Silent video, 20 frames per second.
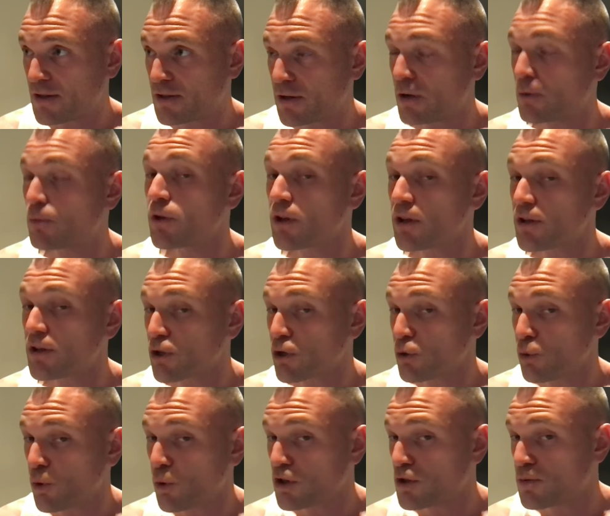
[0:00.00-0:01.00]

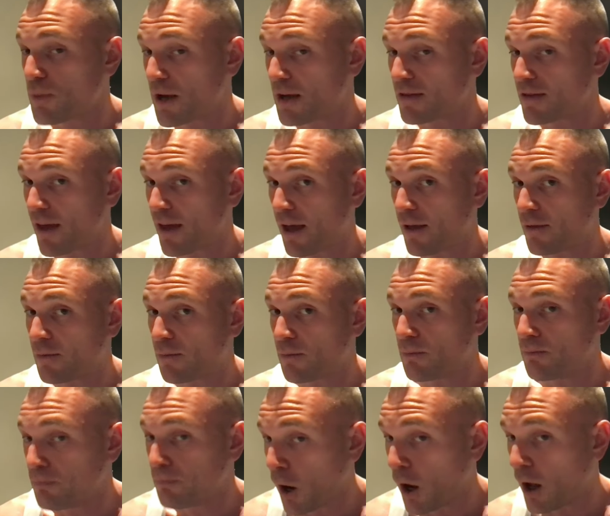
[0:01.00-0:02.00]
unrealistic to expect that,
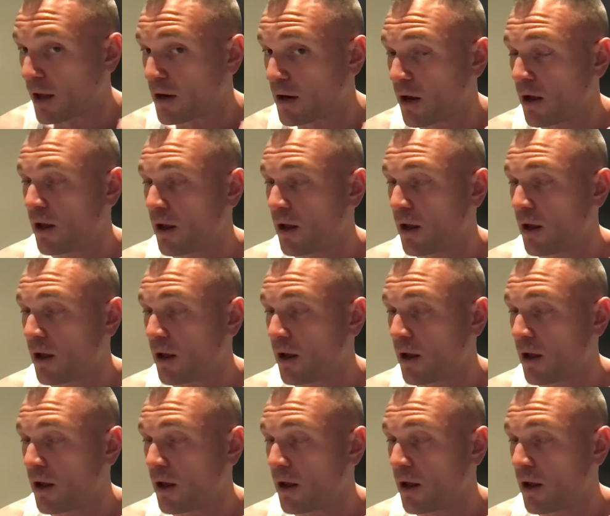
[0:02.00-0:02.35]
but